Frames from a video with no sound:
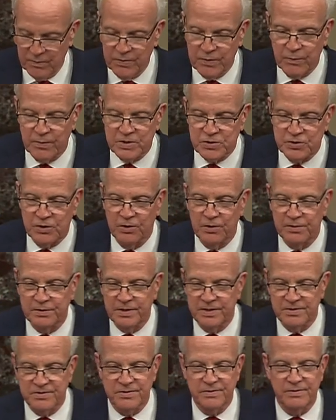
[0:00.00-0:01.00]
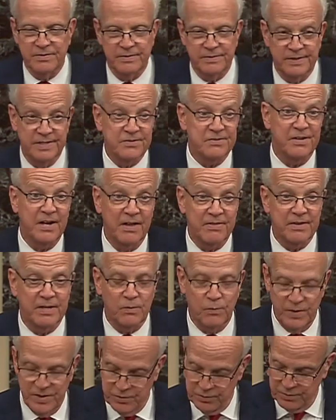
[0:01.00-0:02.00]
the result is nothing.
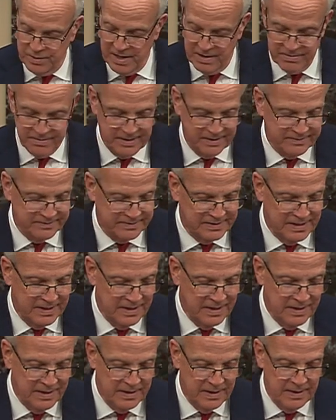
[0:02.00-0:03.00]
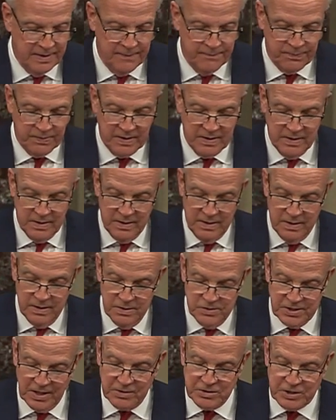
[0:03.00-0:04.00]
We do nothing.
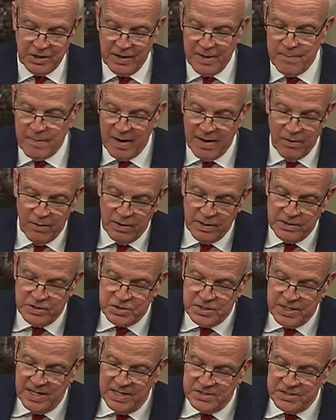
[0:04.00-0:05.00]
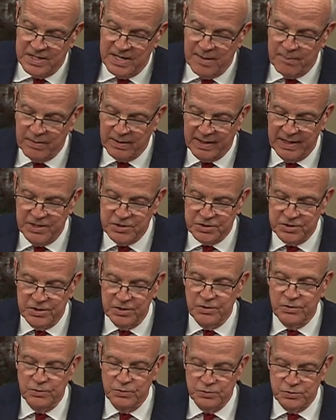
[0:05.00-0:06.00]
Secretary Mayorkas has an obligation to
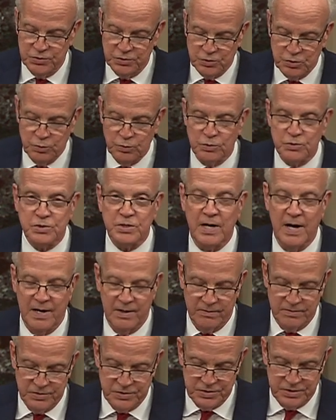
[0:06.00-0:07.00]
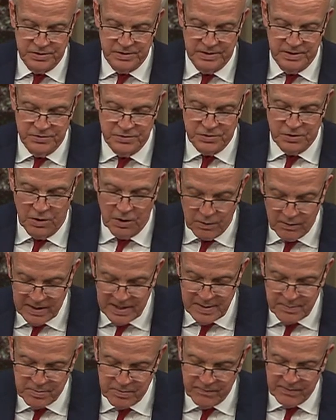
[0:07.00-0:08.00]
use the tools Congress has already
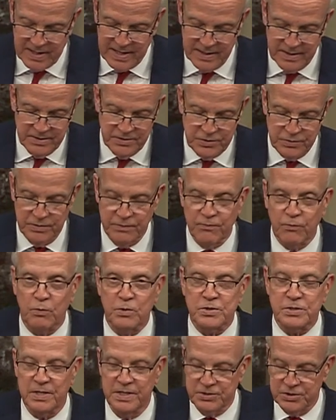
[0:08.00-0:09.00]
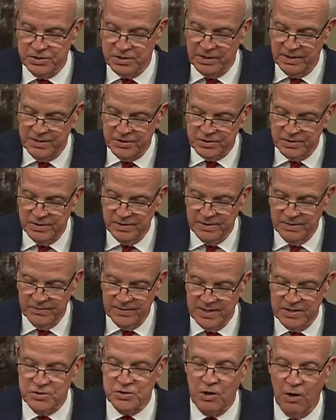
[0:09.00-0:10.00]
provided to enforce legislation
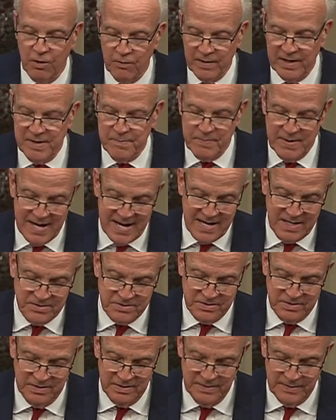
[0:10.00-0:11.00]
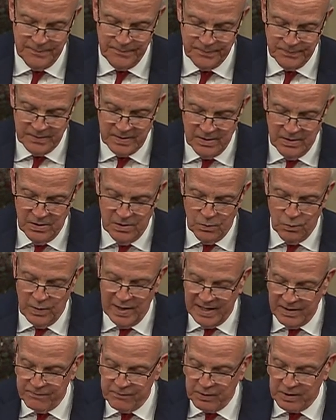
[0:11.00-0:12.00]
that has already passed.
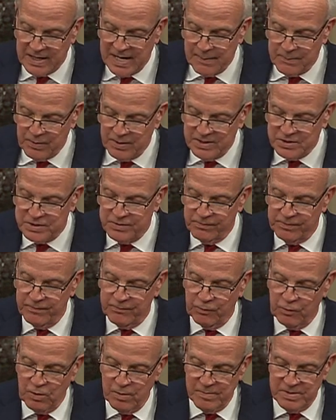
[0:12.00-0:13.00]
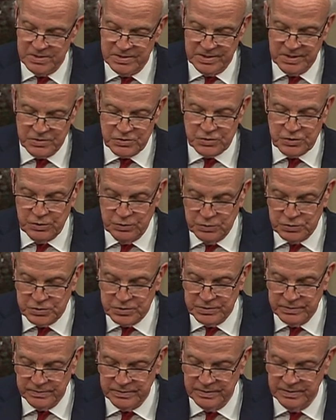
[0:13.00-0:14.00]
Waiting for comprehensive reform is an
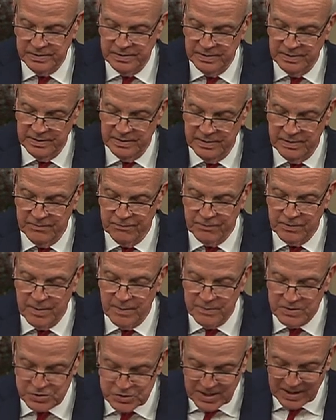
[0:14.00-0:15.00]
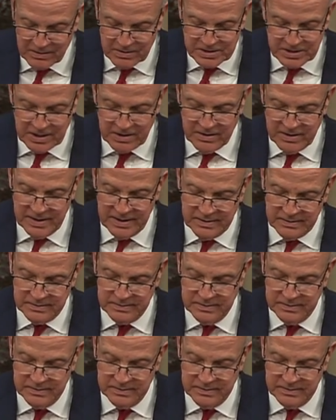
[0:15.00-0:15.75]
excuse from the Secretary